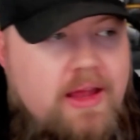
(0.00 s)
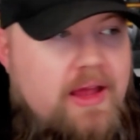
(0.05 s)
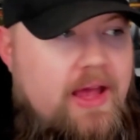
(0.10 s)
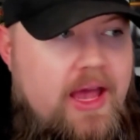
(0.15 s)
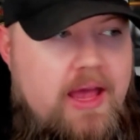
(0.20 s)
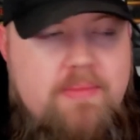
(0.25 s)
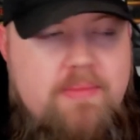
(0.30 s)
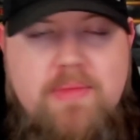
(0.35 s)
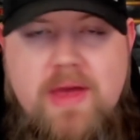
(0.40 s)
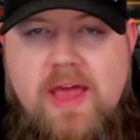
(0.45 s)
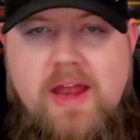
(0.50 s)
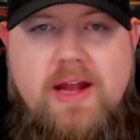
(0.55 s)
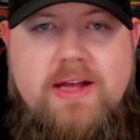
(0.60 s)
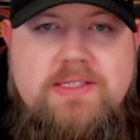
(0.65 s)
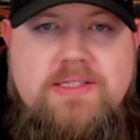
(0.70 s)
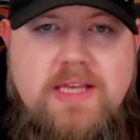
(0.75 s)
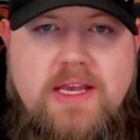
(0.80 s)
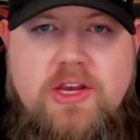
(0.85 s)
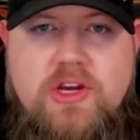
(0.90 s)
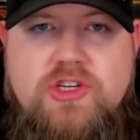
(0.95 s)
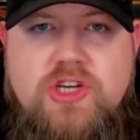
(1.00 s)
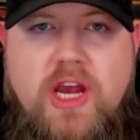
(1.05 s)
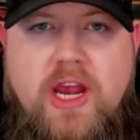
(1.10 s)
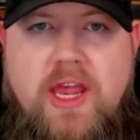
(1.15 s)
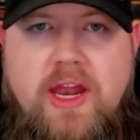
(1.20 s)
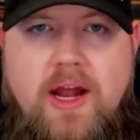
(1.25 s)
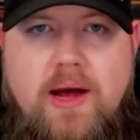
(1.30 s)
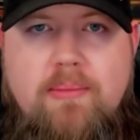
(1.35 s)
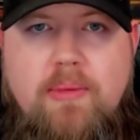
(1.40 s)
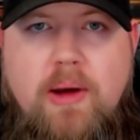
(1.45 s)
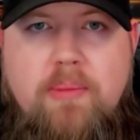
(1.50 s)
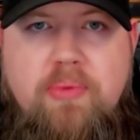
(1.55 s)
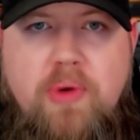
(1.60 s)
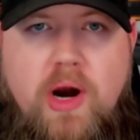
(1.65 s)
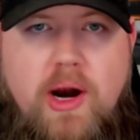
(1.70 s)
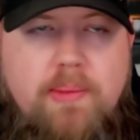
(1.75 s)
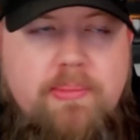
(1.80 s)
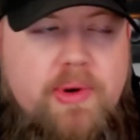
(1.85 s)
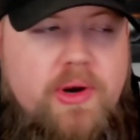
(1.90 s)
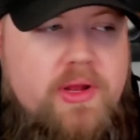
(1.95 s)
hey, man, I see you checking out my
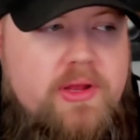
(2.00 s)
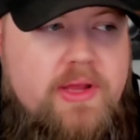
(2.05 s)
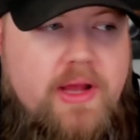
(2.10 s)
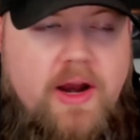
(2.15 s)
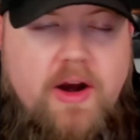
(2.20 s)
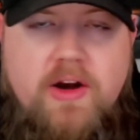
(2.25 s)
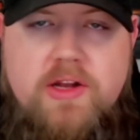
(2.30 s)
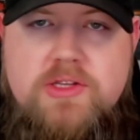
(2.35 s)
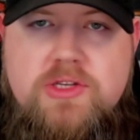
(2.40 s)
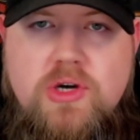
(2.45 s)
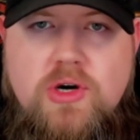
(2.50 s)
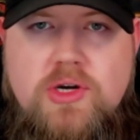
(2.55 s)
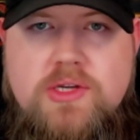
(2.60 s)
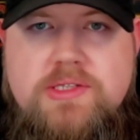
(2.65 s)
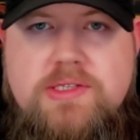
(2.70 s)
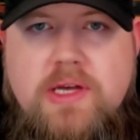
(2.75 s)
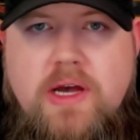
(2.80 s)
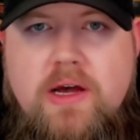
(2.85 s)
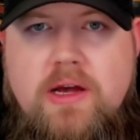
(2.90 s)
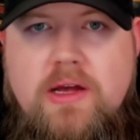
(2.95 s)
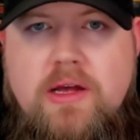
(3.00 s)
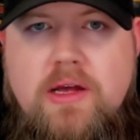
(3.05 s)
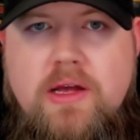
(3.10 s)
property there in Tulsa.